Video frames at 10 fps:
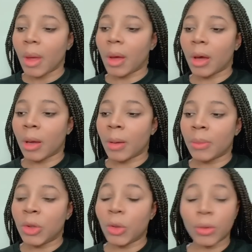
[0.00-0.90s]

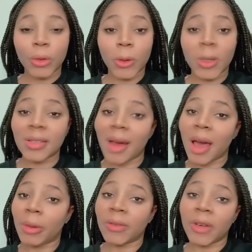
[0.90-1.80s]
You'll know because
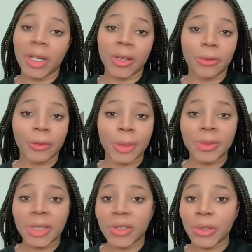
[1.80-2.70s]
God would have already
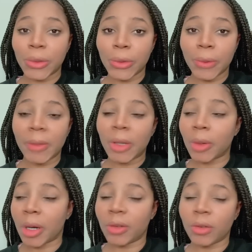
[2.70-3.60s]
confirmed it to you. He would
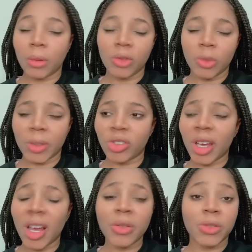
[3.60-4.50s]
have already told you. But
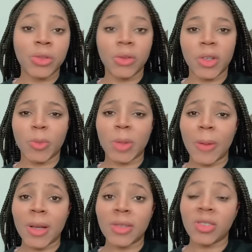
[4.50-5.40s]
check out those two videos. But
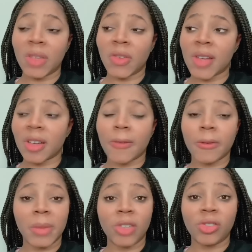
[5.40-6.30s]
I wanted to just give you guys
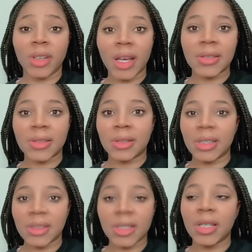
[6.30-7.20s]
confirmation. Yes,
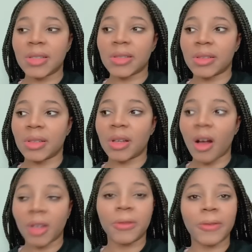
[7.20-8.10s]
this is
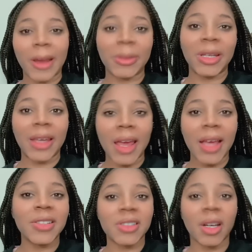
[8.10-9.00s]
called family
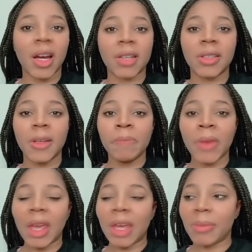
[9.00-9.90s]
gang stalked.
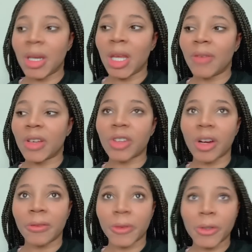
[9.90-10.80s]
And many of us,
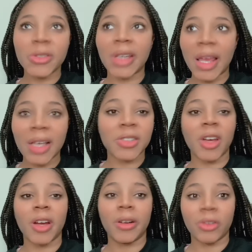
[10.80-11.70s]
our first gang
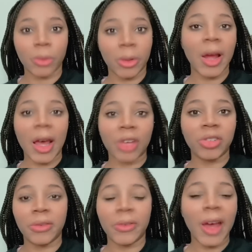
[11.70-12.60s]
stalkers were
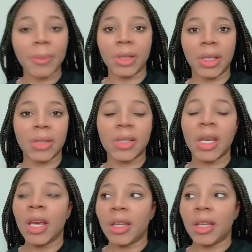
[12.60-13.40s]
actually families.